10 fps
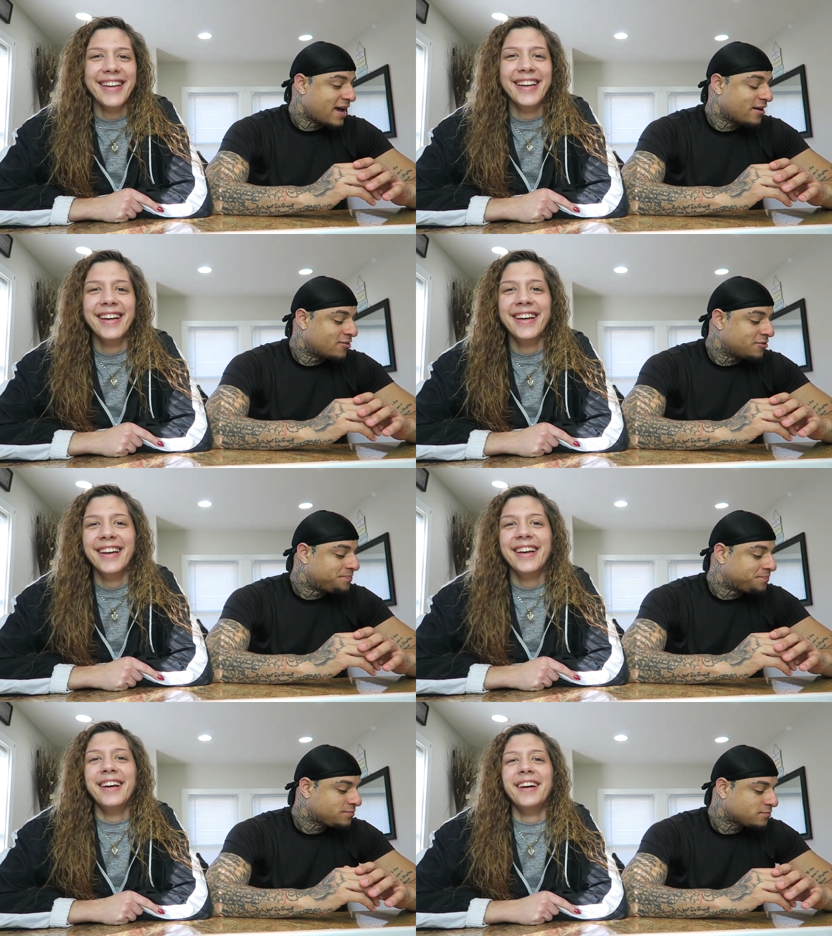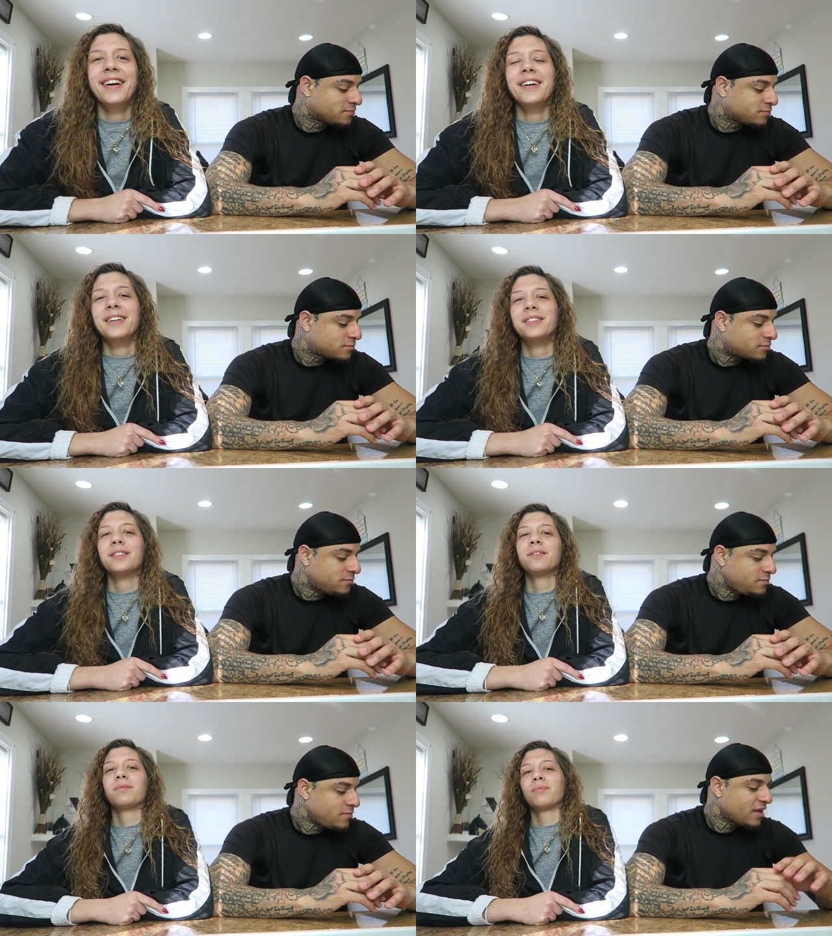Speaker 1: I don't know.
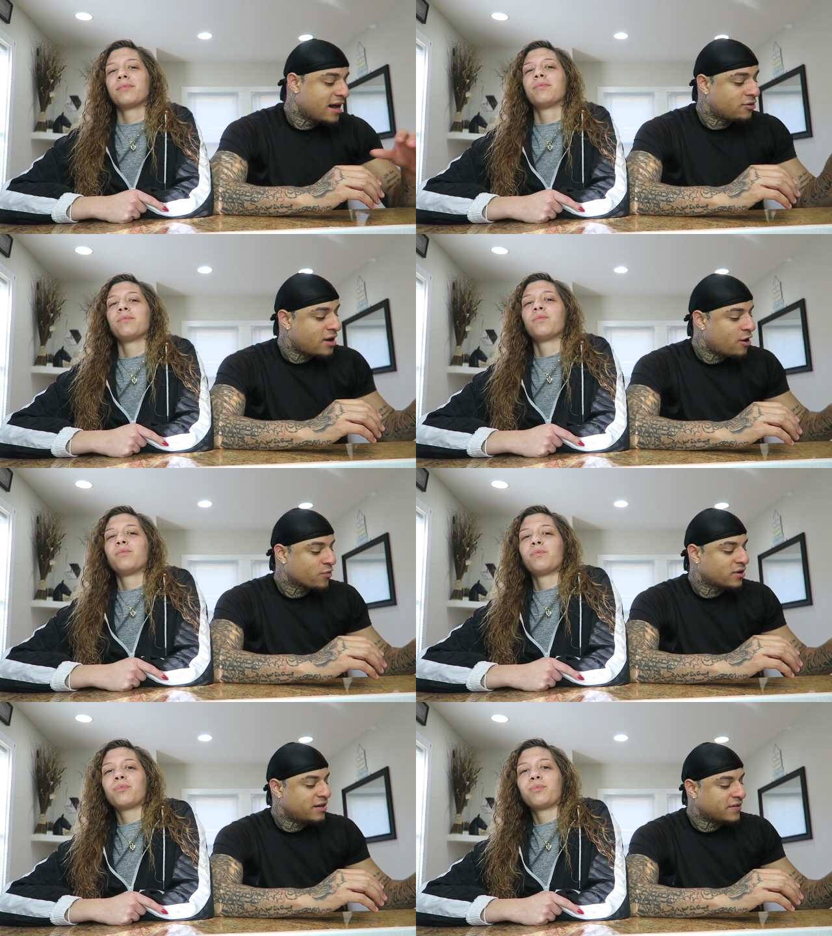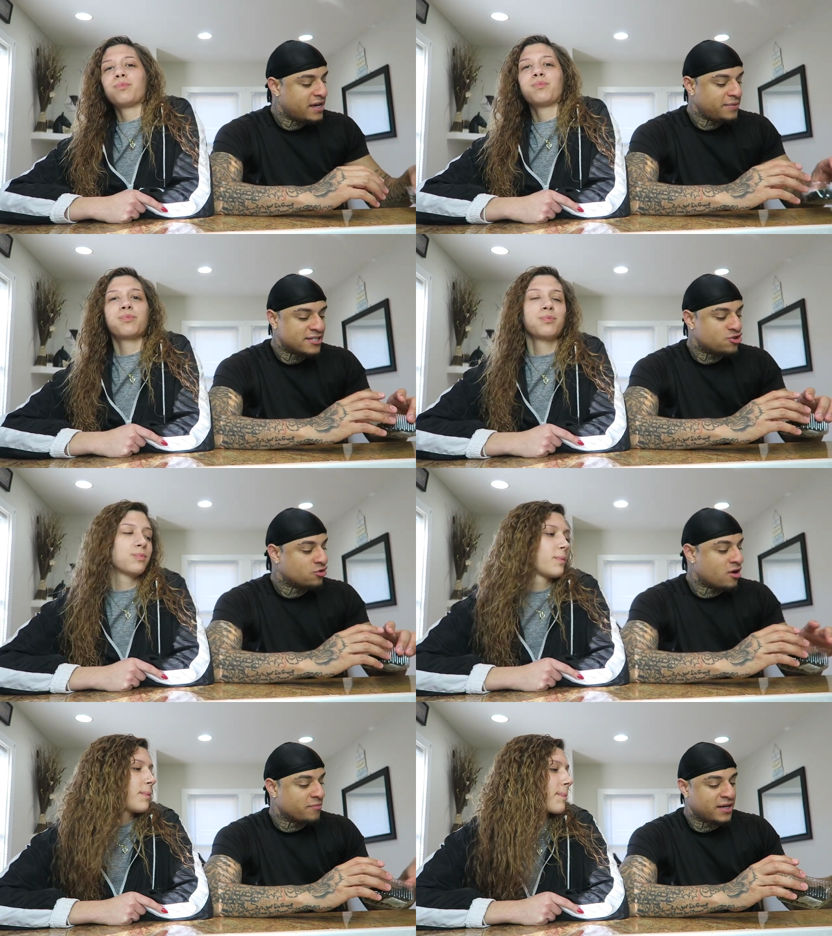I don't know how we're gonna even keep these
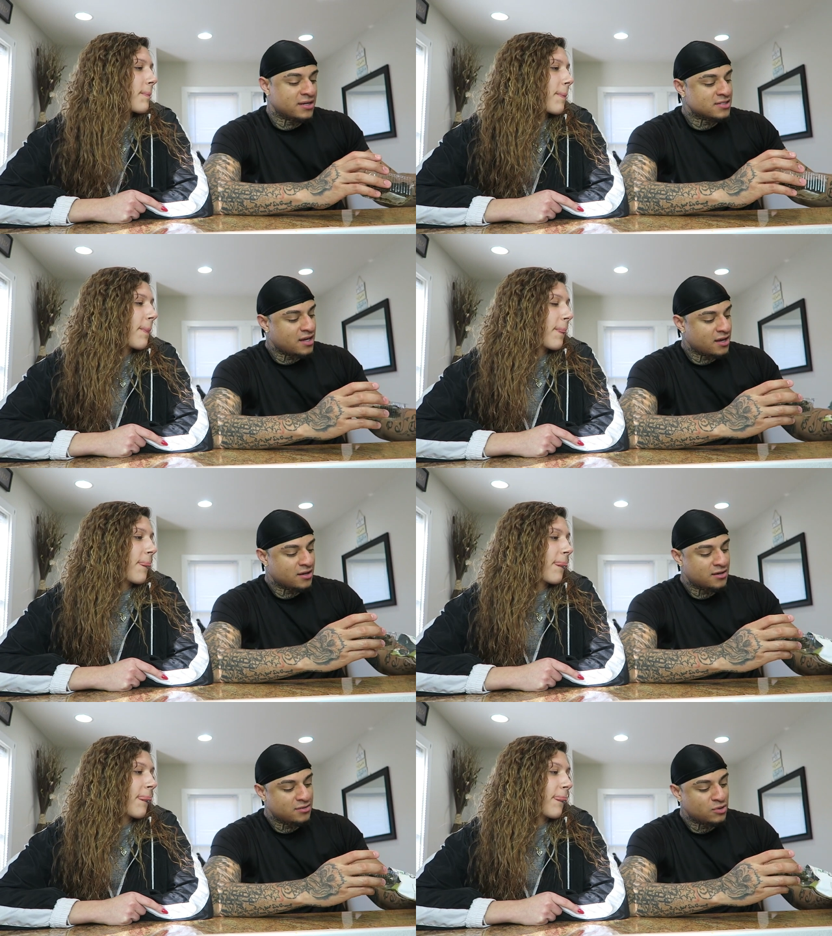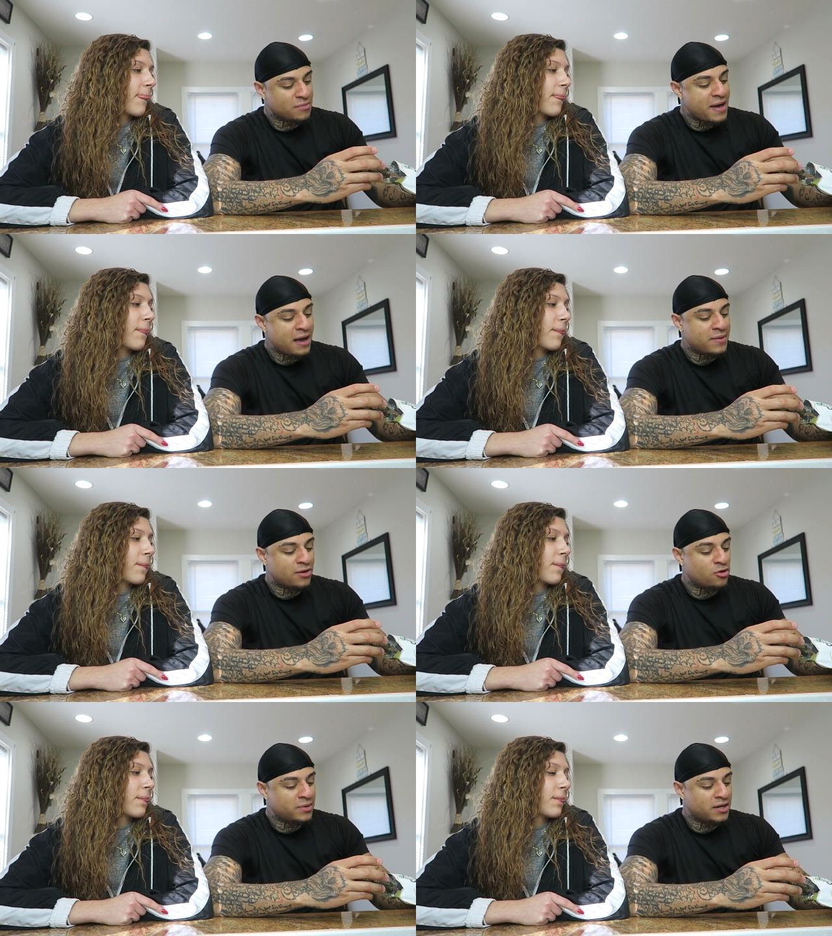too long because like with the pack
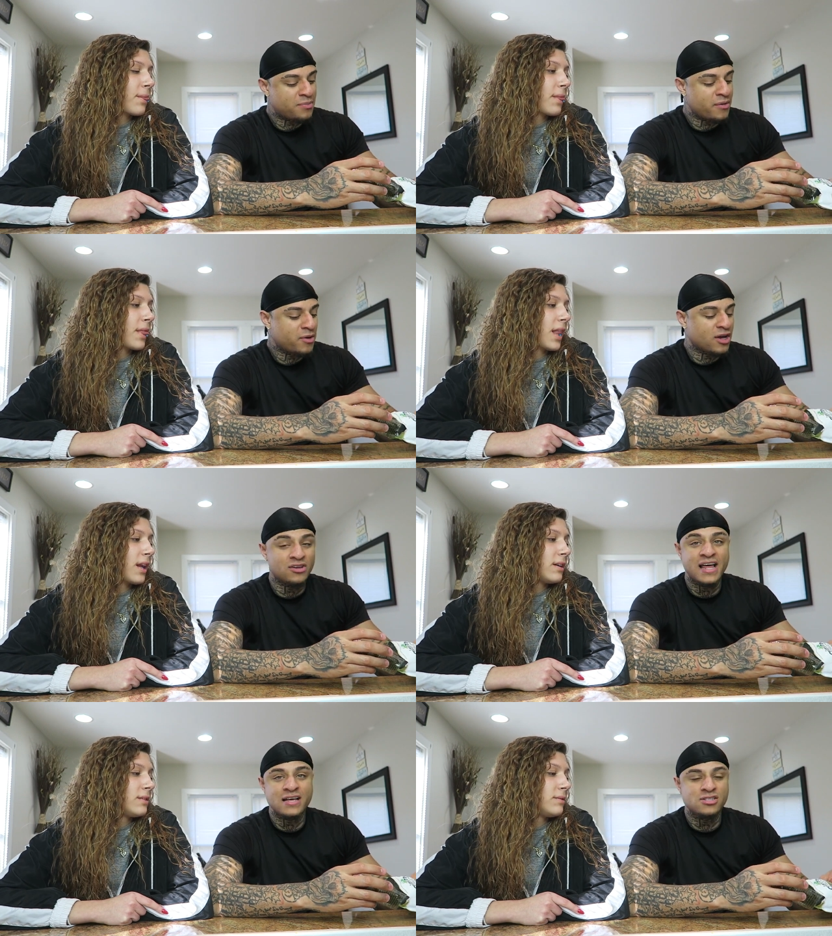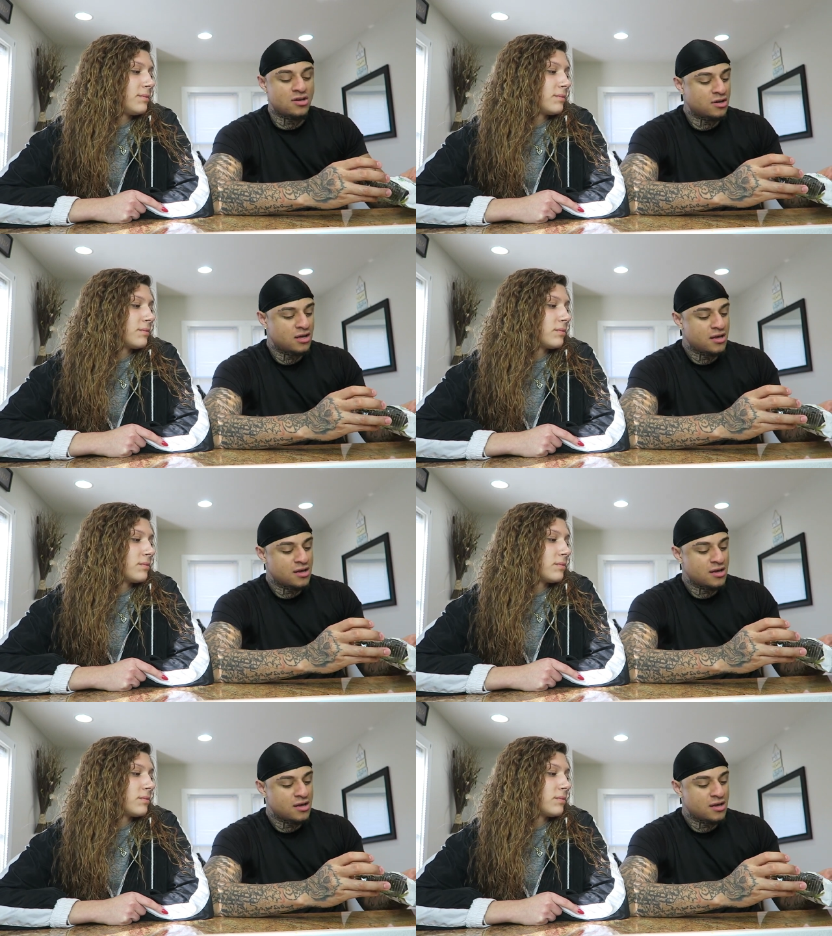being open, they're probably gonna last long.